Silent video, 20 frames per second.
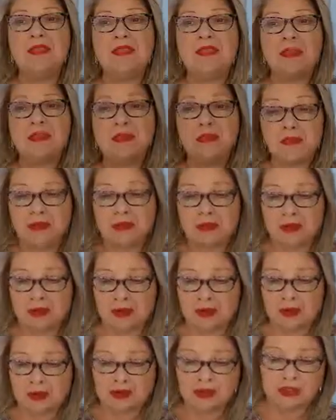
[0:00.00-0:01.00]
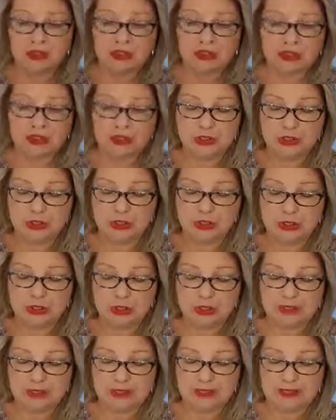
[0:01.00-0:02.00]
The other thing that I would suggest to
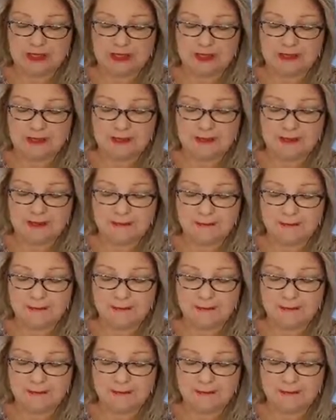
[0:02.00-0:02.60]
you is,